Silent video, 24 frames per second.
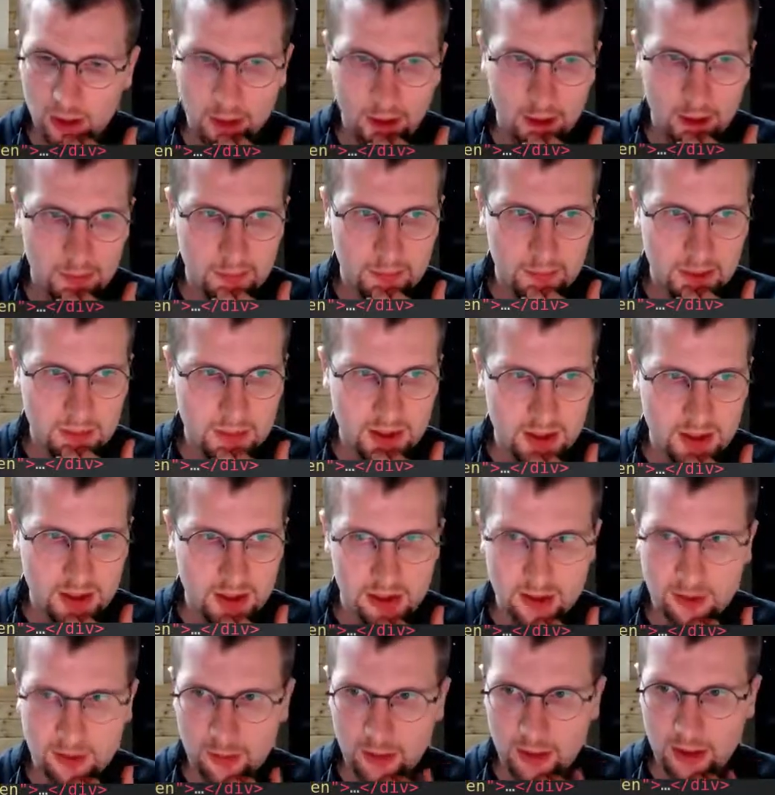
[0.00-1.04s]
Maybe,
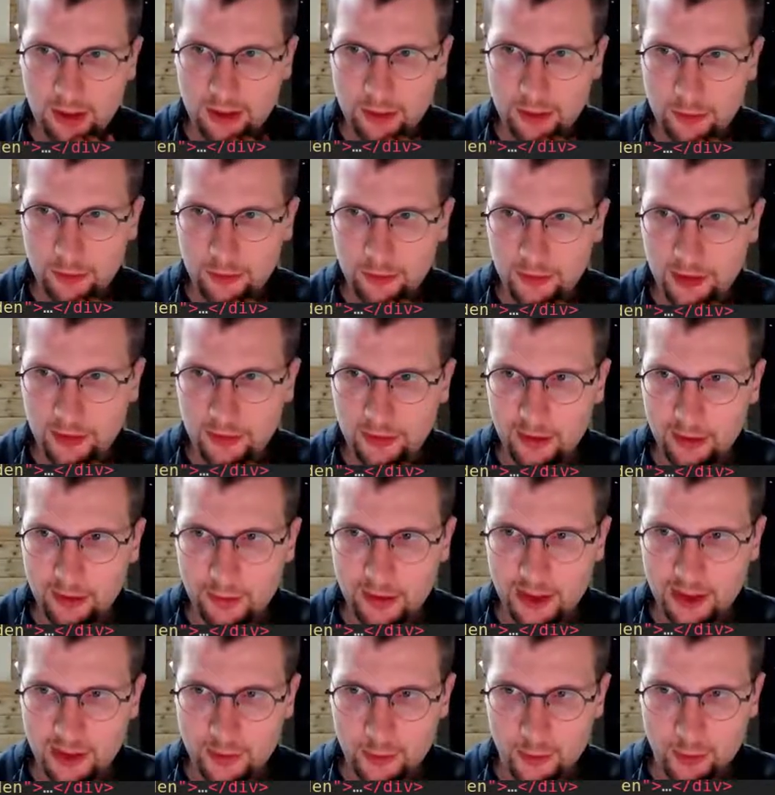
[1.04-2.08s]
like, we're figuring out
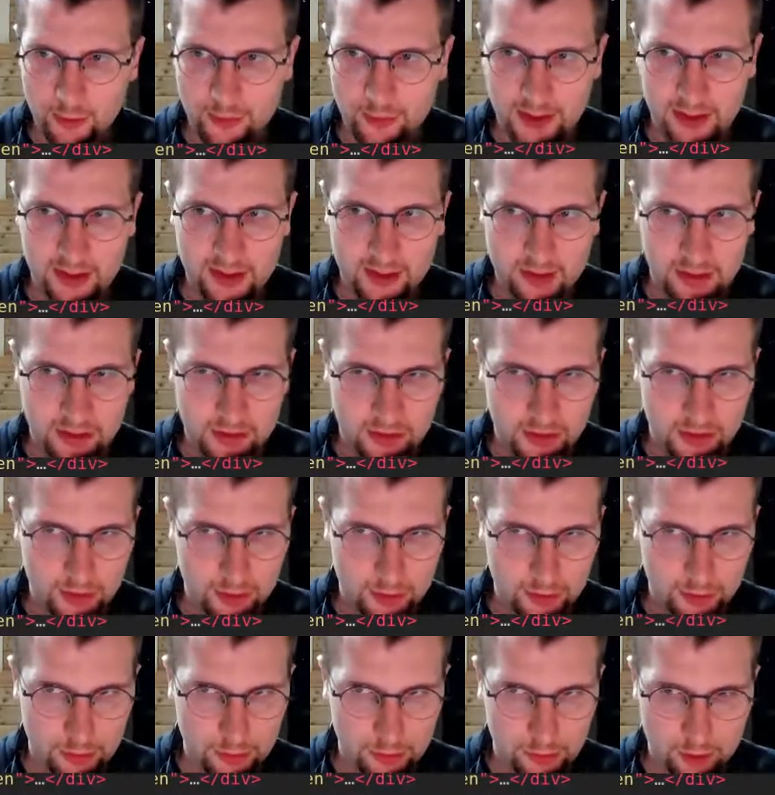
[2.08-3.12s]
minutes worked, right?
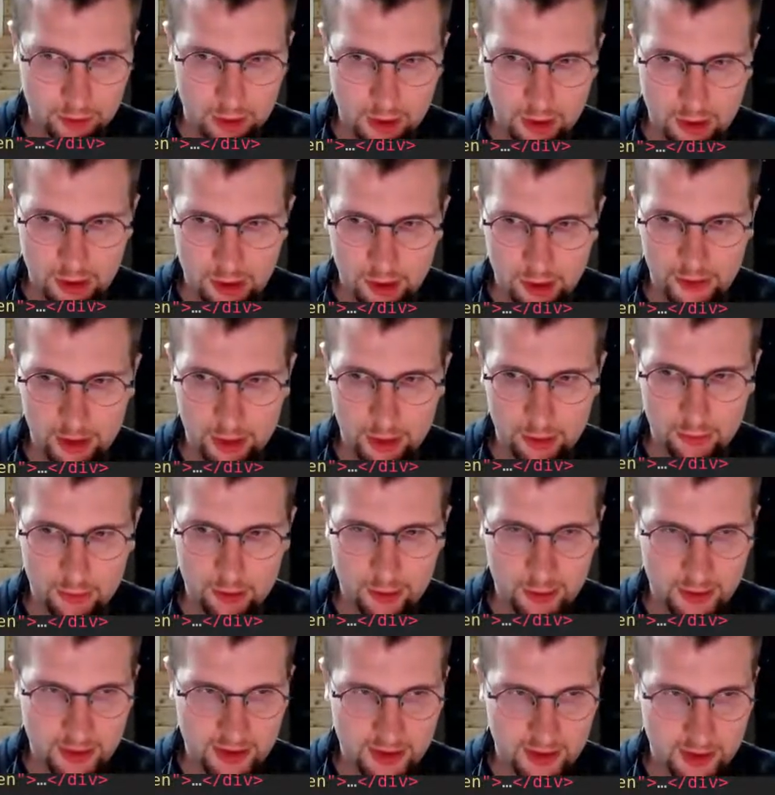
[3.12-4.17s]
So, we got
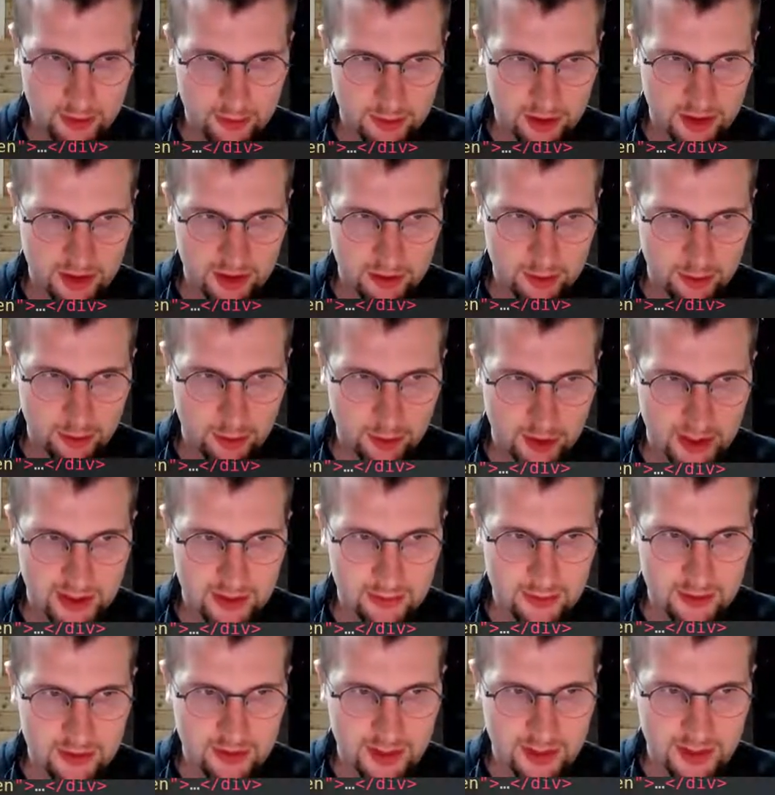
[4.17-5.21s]
that number 0, and then we
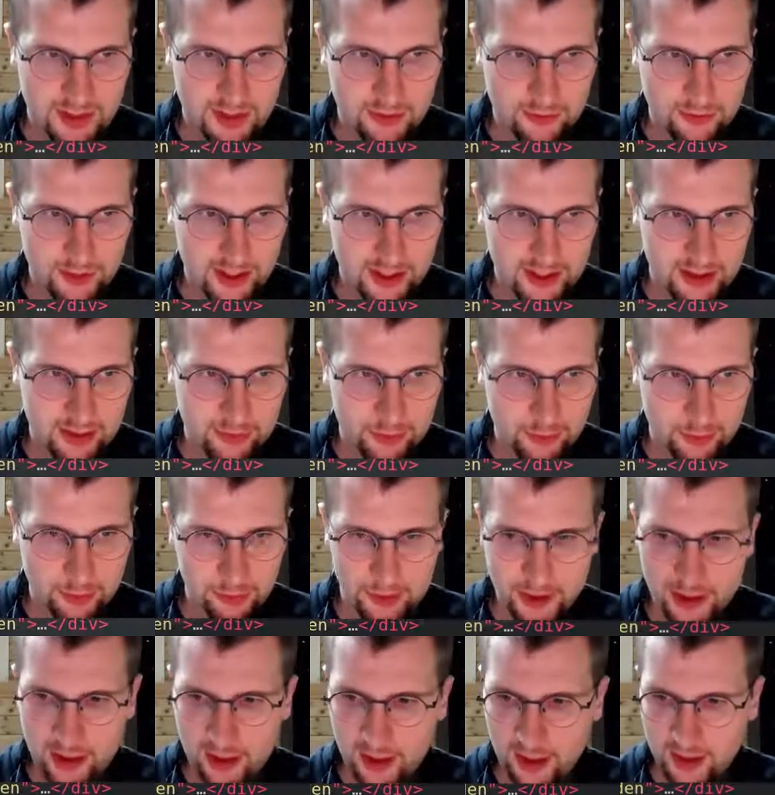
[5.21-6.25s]
try to divide it for the break
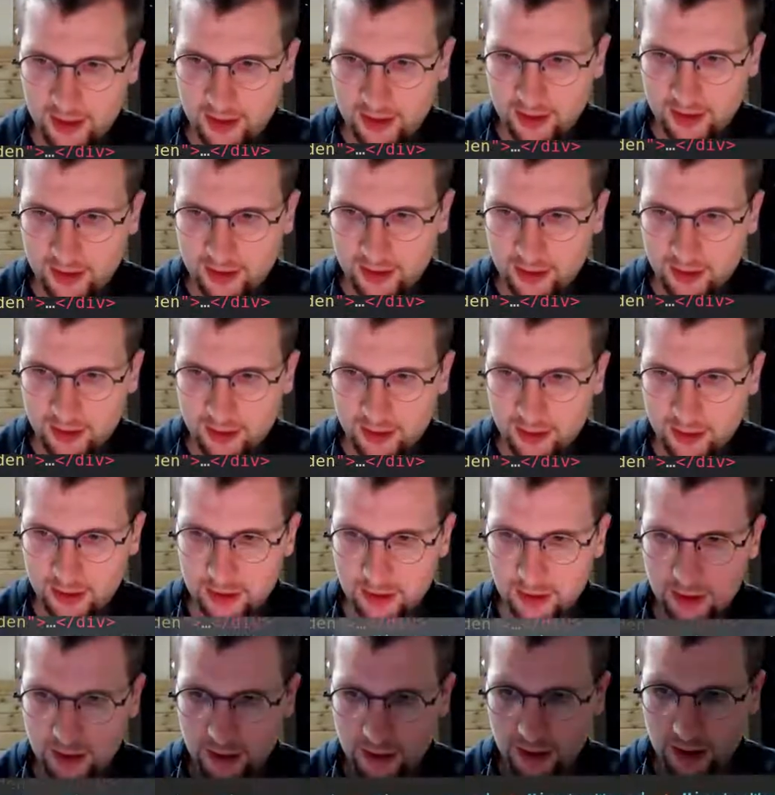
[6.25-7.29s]
length.
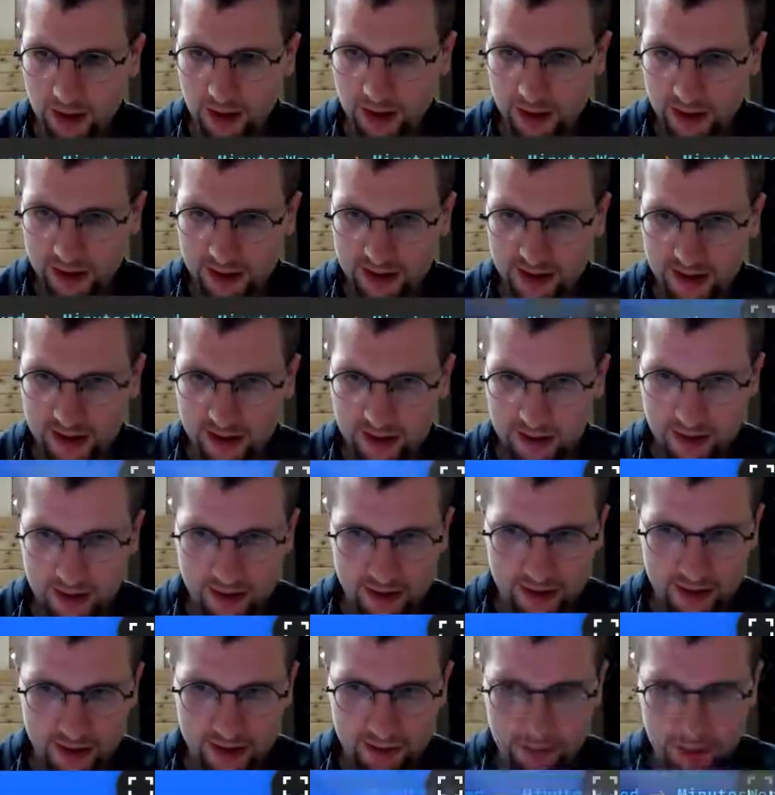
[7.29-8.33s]
That's it.
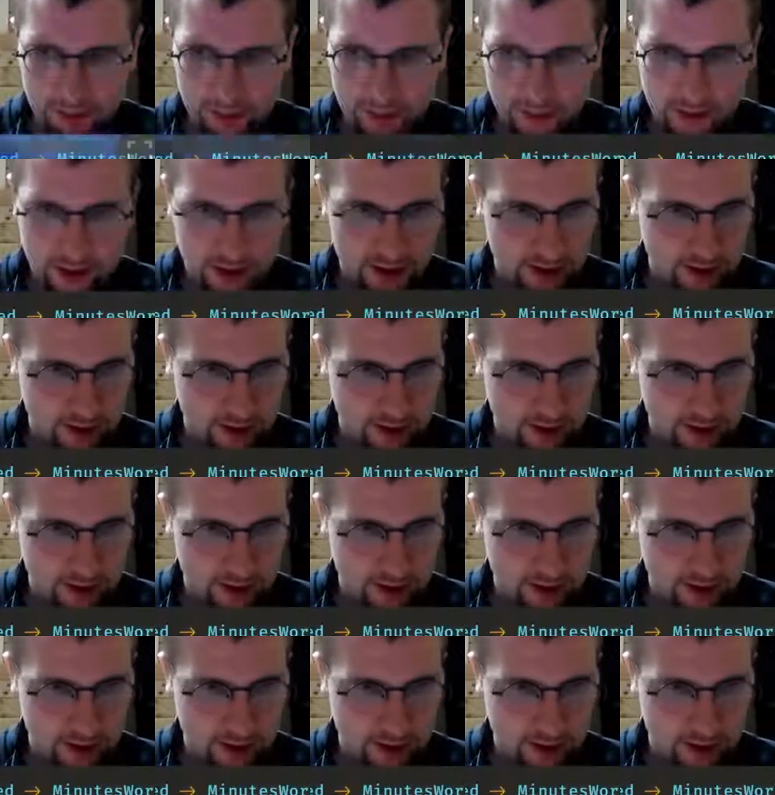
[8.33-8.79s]
That's probably it.